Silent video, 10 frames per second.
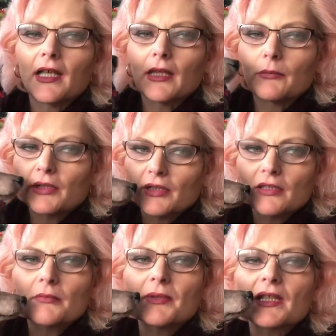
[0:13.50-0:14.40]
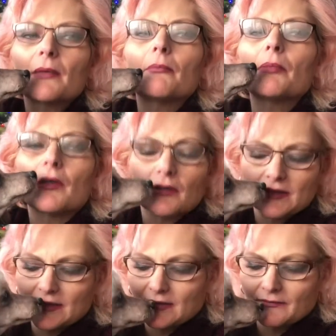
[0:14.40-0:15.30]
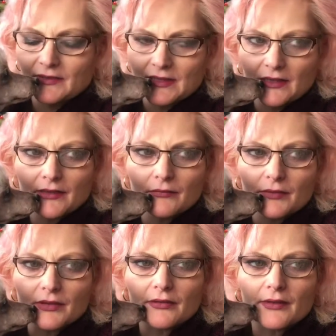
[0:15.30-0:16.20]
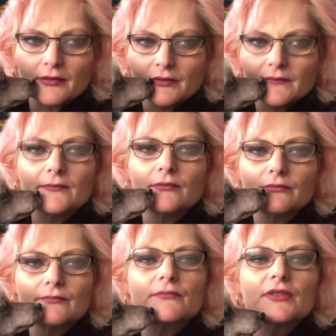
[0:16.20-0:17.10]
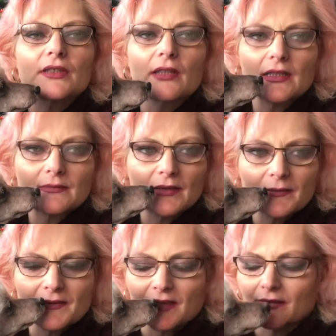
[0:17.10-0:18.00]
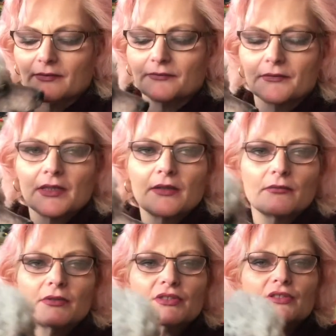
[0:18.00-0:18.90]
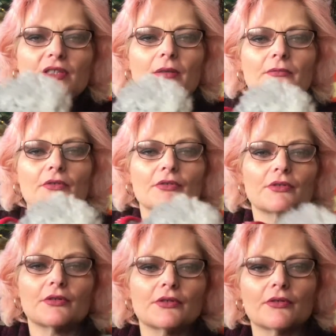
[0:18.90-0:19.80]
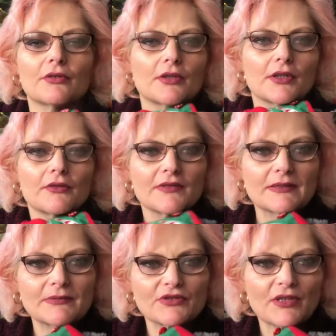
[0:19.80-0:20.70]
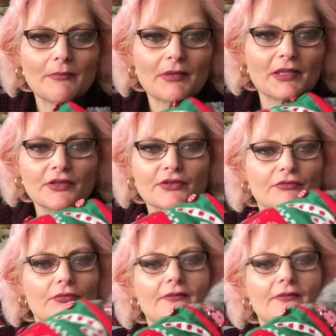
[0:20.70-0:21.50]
And we're going to be unboxing something today, aren't we, Dora? Oh, she likes my lipstick. You want to show them your Christmas jumper because you're all